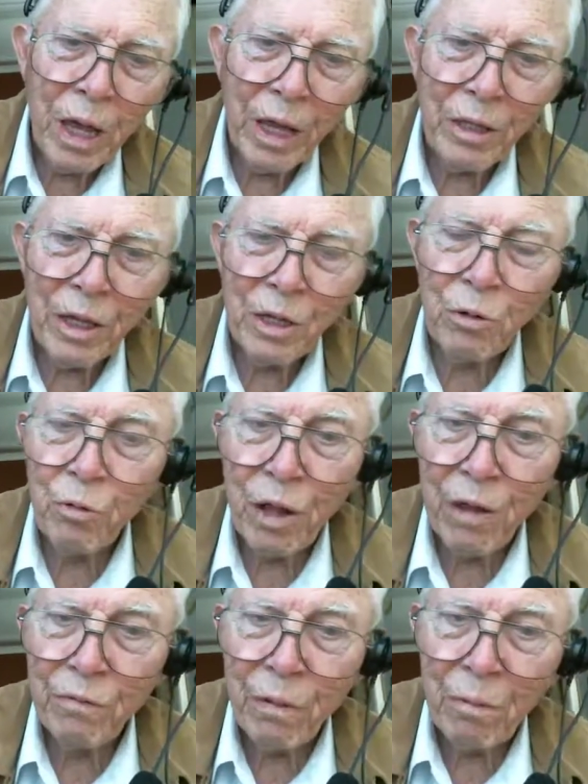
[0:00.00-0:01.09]
and they don't
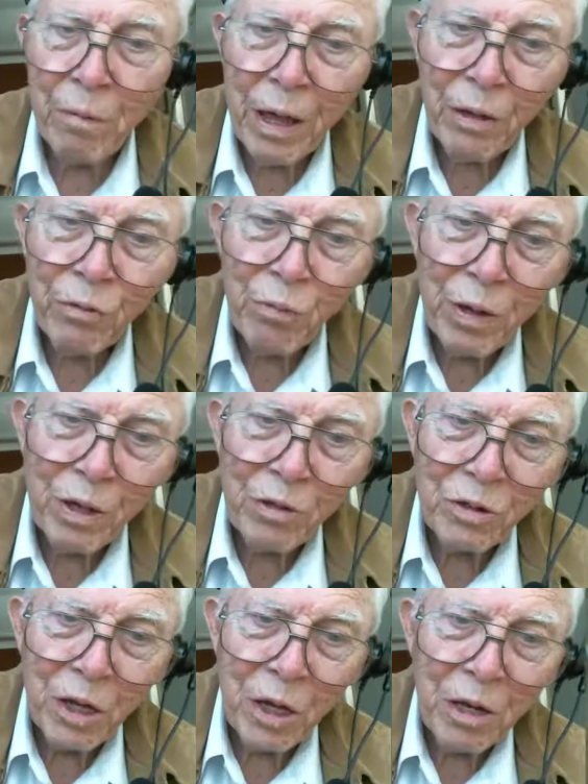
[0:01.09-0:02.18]
have a
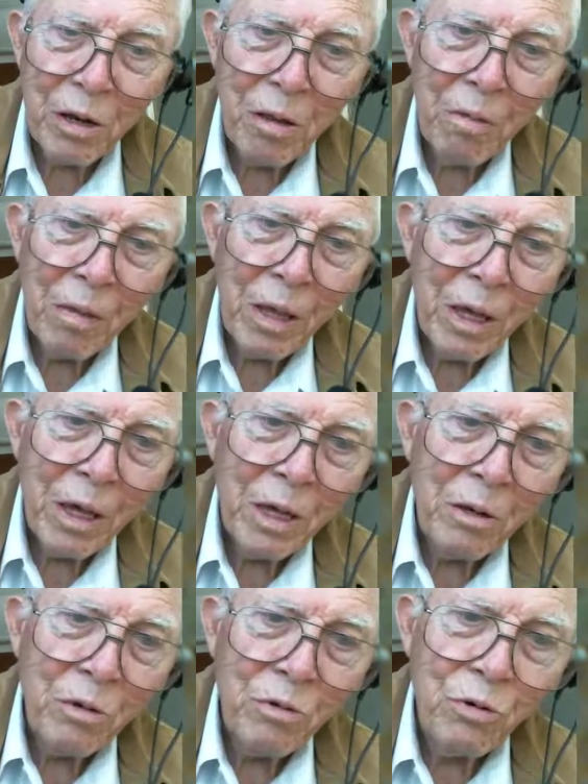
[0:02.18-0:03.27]
mouthpiece in,
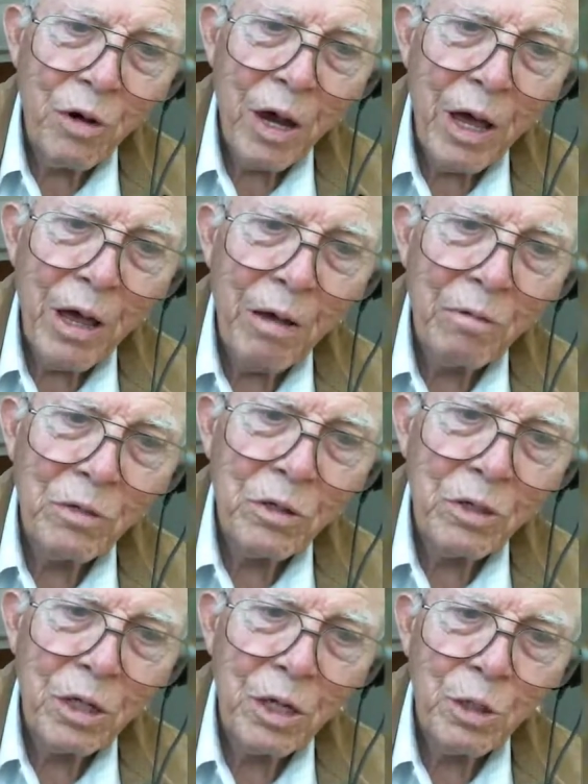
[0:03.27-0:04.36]
it
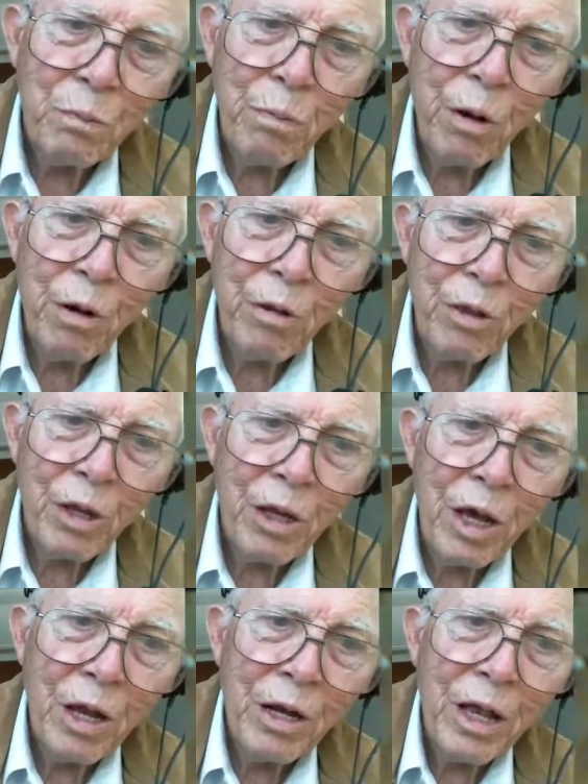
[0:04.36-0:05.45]
drives this part of the
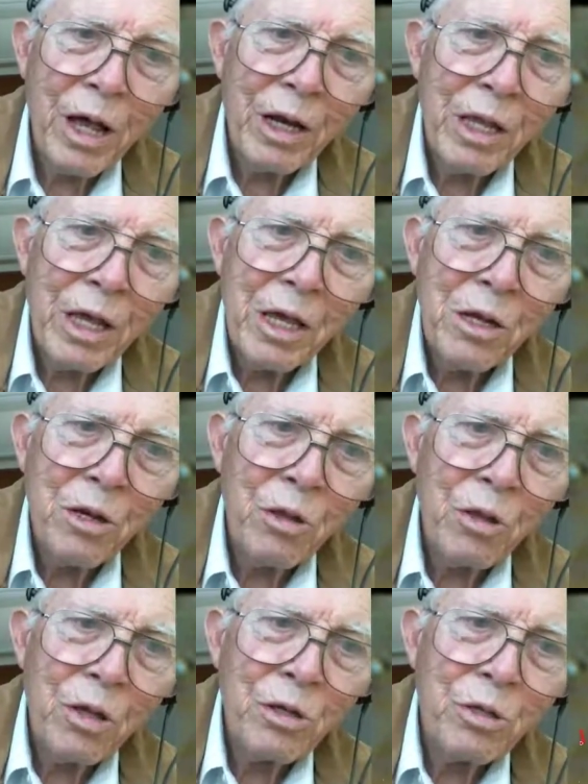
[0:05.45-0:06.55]
condyle into
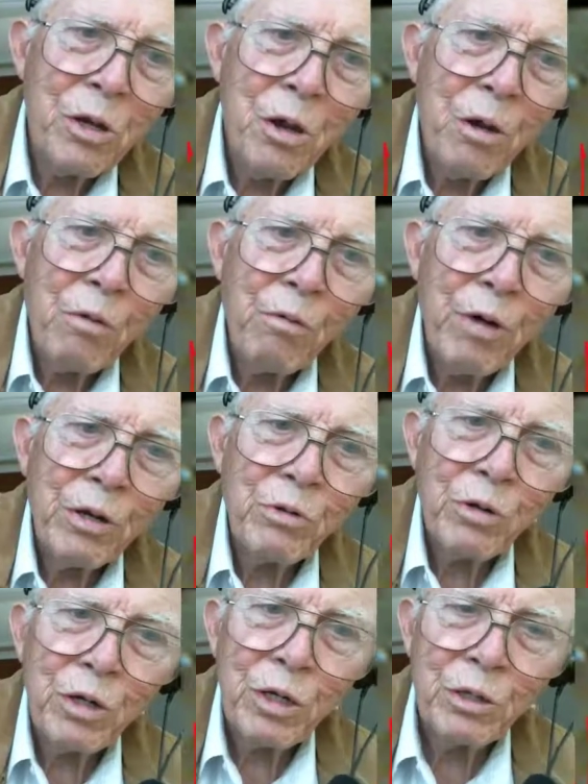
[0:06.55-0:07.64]
this
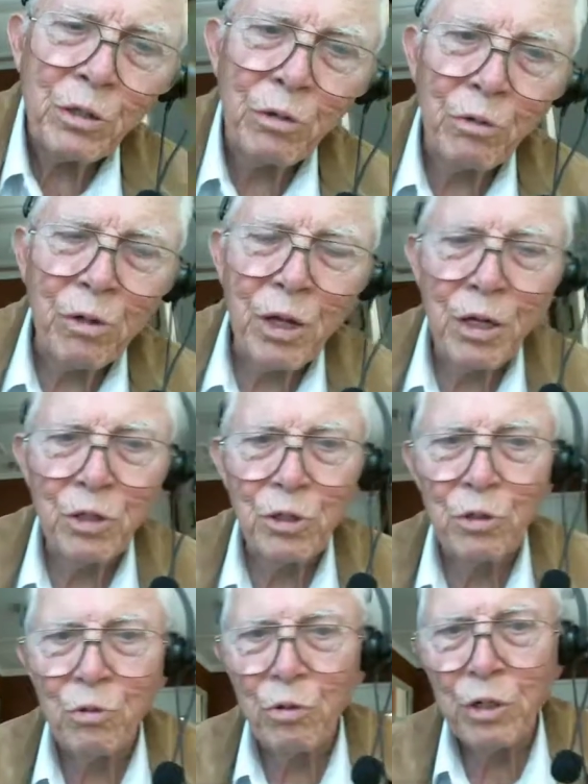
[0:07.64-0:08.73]
retrodiscal
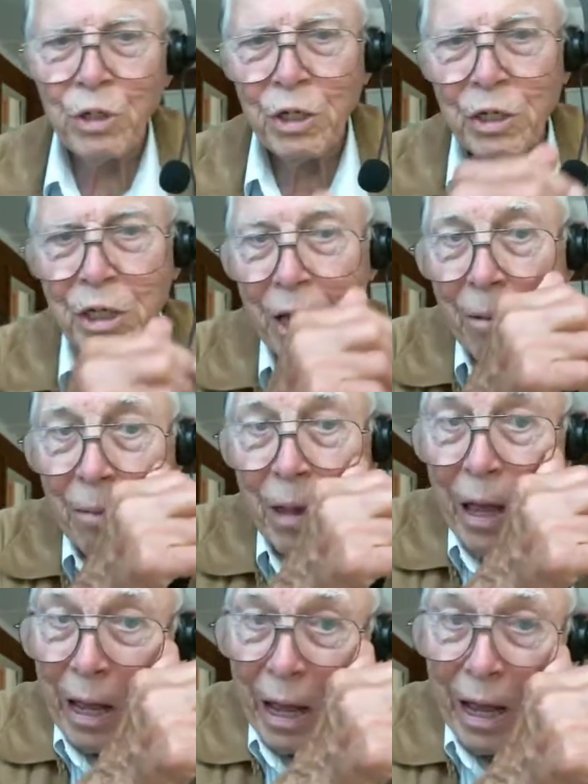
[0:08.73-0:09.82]
tissue, which is
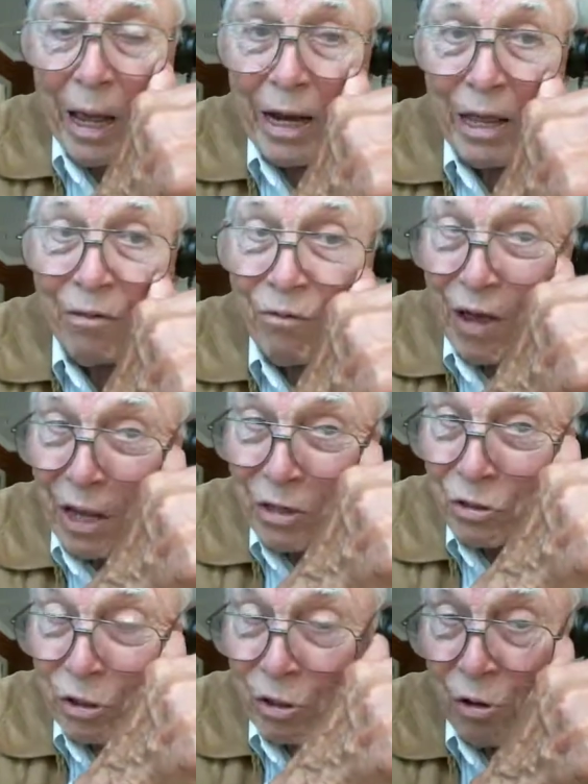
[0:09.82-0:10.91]
highly
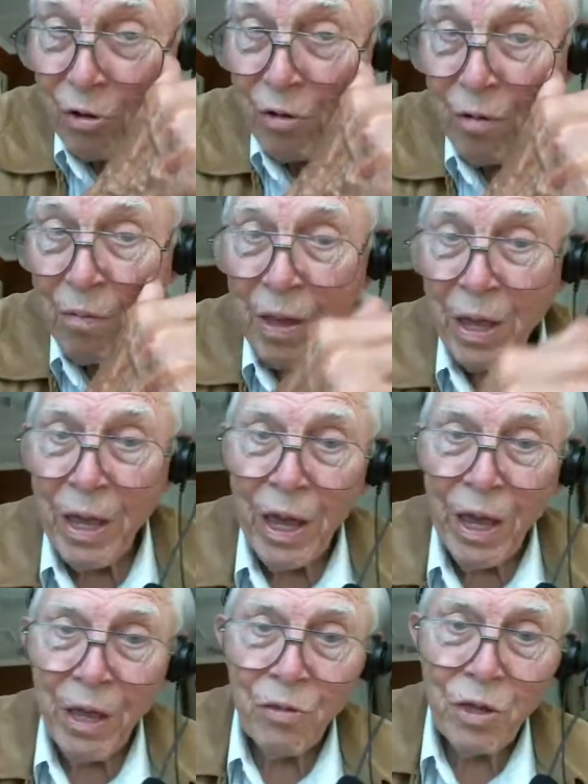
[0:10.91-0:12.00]
vascular,
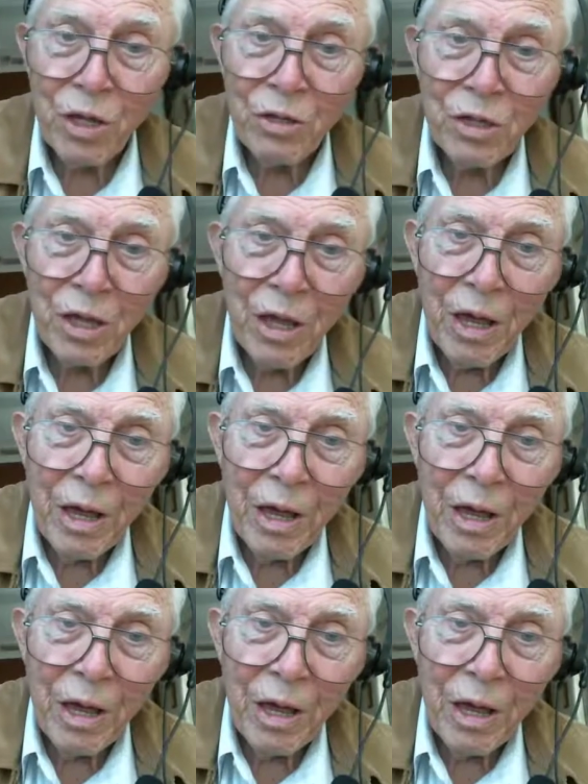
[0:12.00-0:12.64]
and this